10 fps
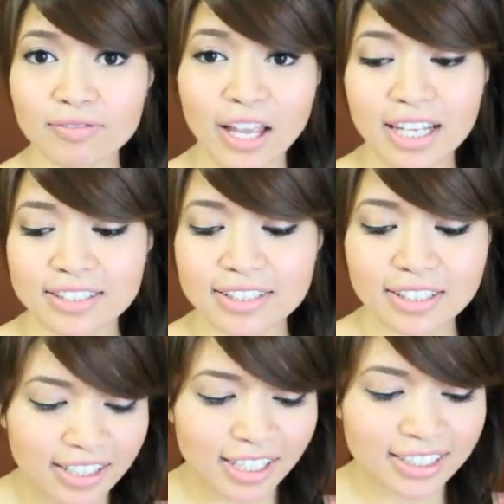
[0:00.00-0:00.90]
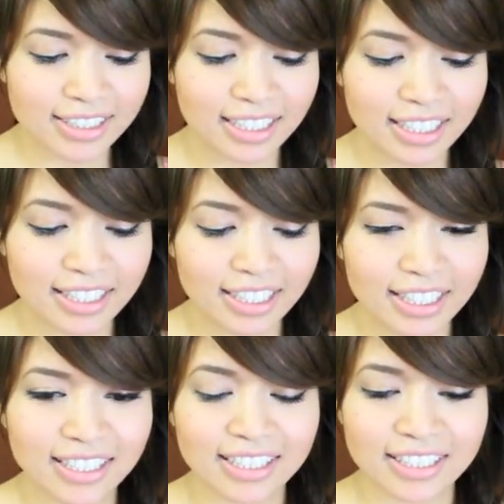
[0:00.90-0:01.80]
fast. The next thing
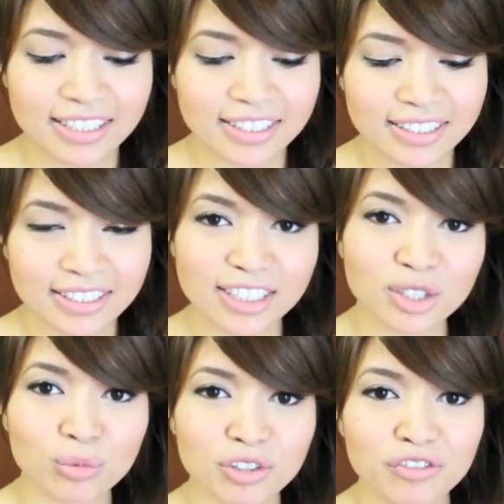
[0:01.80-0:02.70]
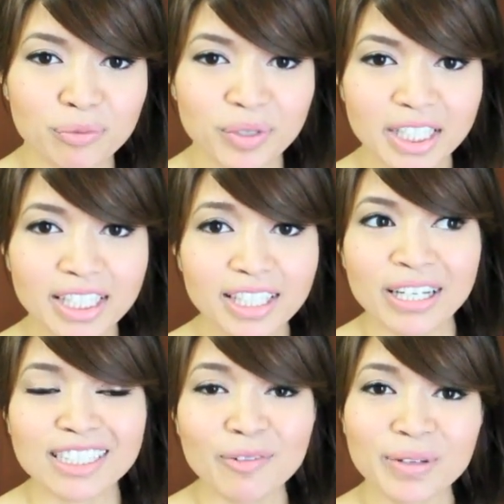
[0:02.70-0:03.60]
is, does it work for me?
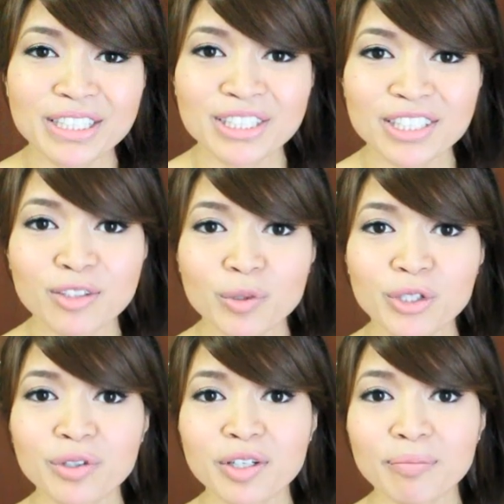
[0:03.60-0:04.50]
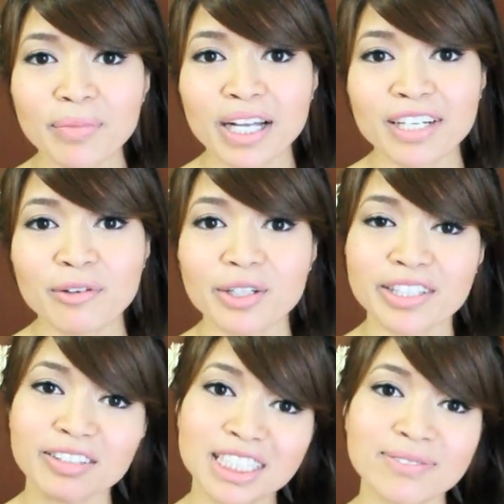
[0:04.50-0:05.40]
As I mentioned, when you combine it
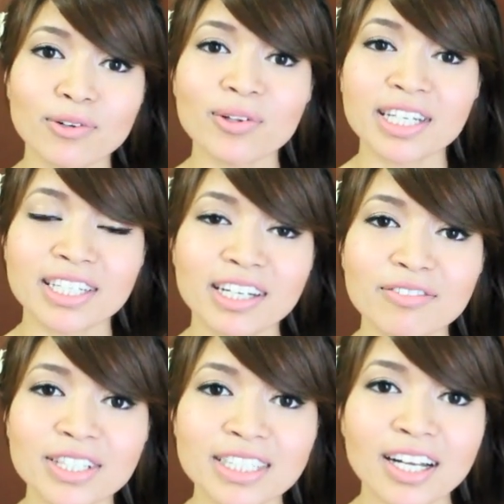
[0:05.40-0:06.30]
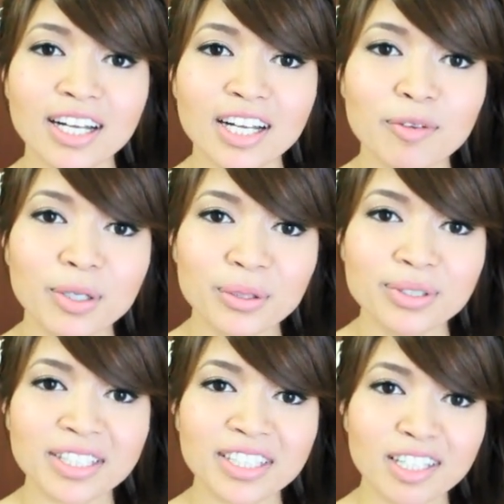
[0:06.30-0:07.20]
with exfoliating every time and
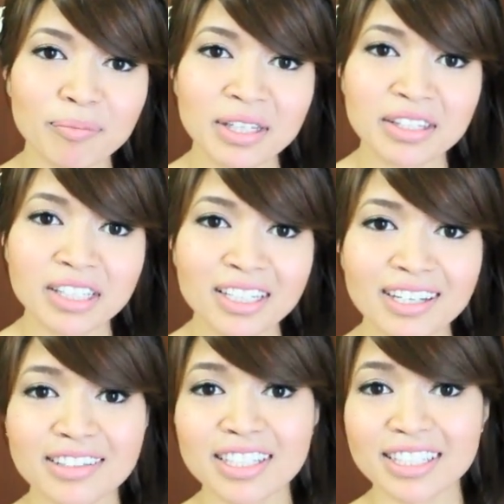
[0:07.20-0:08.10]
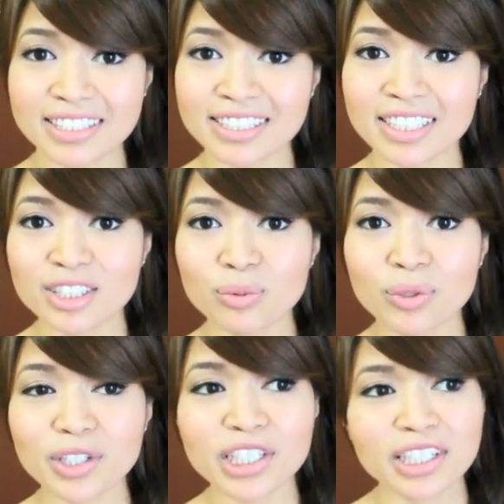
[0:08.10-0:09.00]
using the lemon thing, I think it does
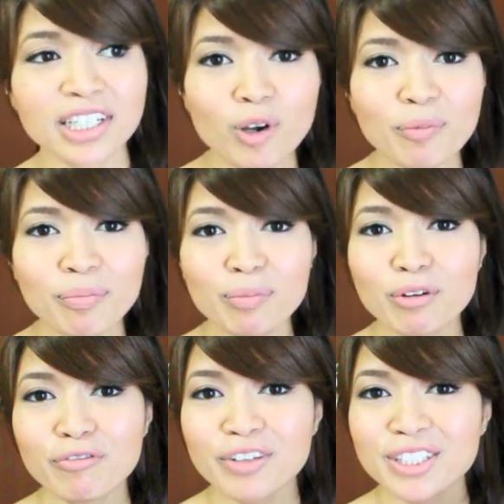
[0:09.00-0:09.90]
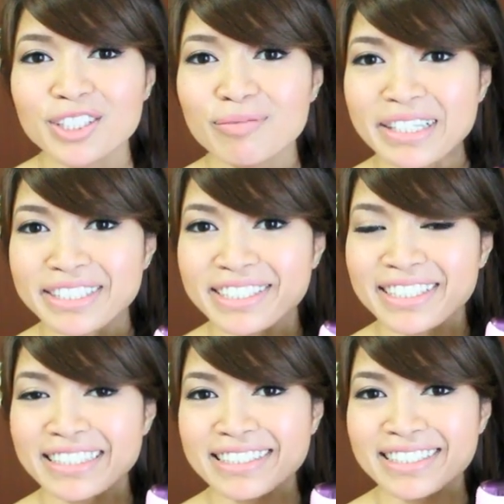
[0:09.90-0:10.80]
work. What people fail to mention
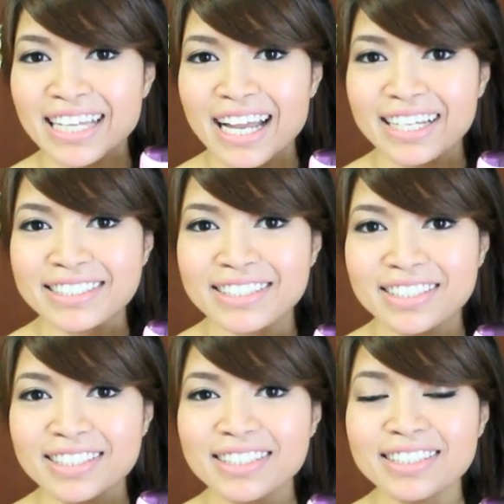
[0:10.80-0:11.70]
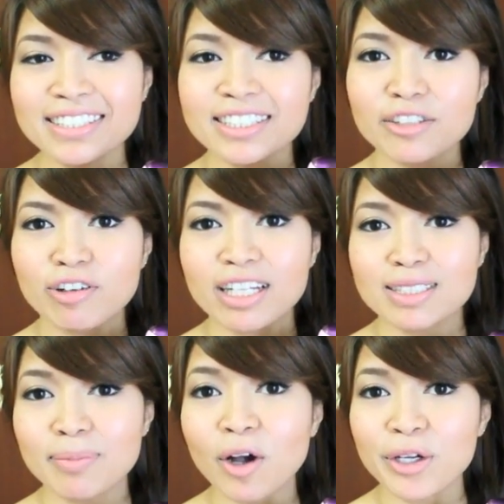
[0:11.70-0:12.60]
is that this doesn't
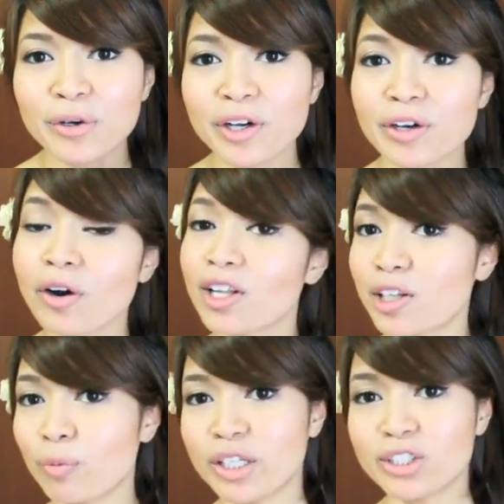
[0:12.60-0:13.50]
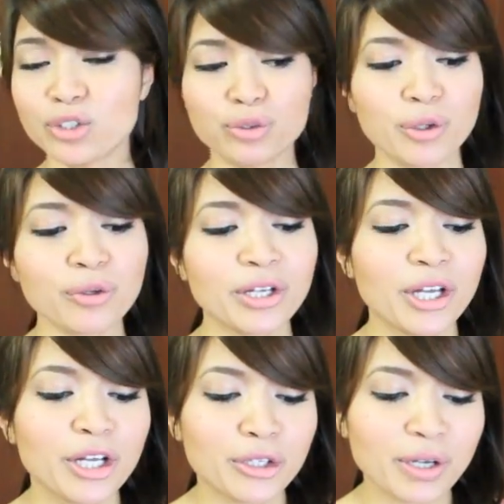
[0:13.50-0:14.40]
grasp all your hair all in one stroke.
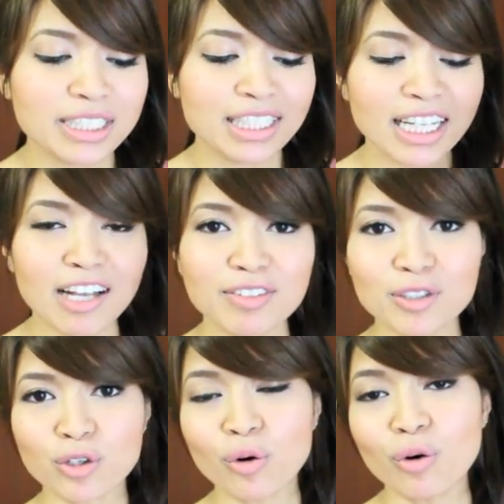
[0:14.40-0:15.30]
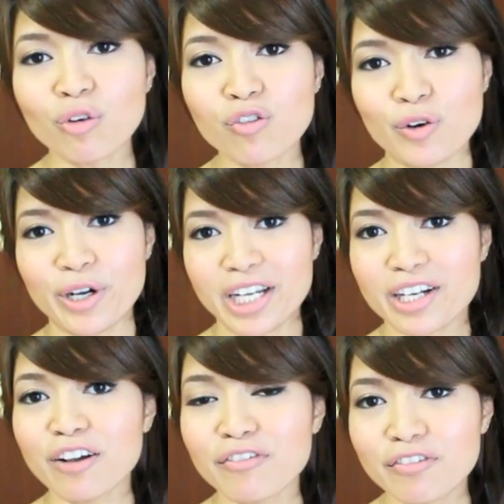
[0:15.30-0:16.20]
You actually have to go over it
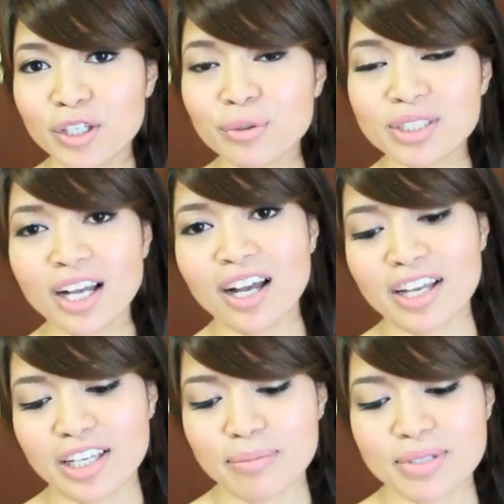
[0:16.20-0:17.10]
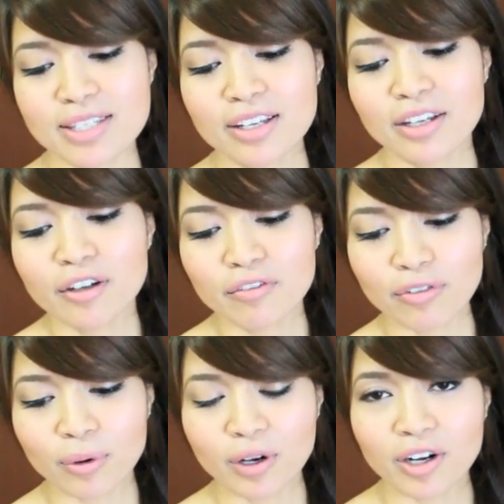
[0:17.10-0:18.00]
a few times
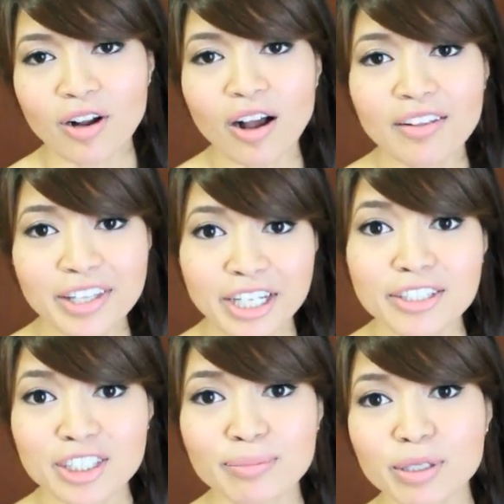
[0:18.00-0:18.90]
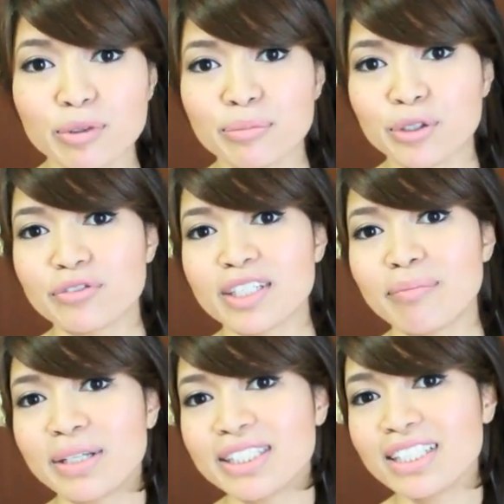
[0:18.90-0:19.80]
for all the hair to be removed.
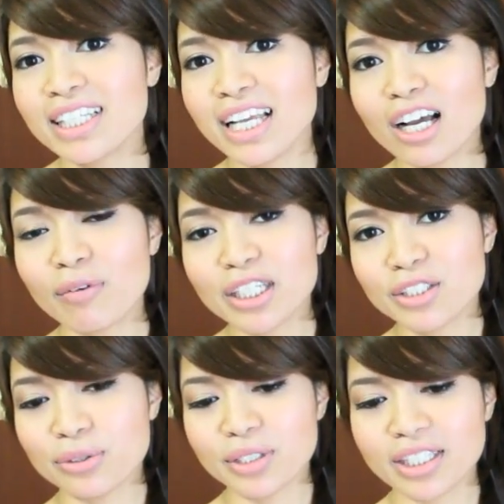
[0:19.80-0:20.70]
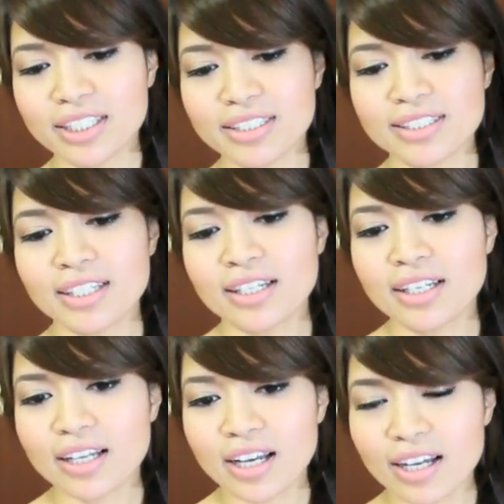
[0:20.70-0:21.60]
And basically how I do it is
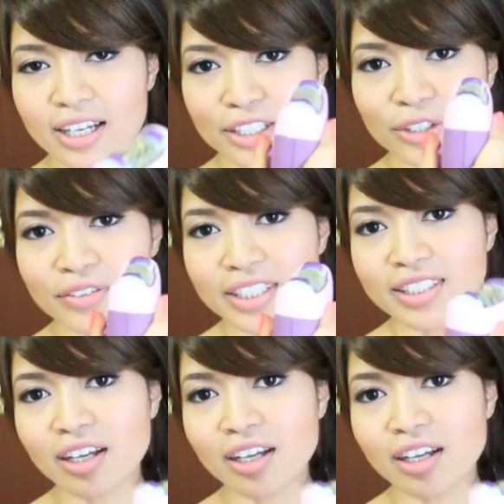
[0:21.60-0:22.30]
I turn this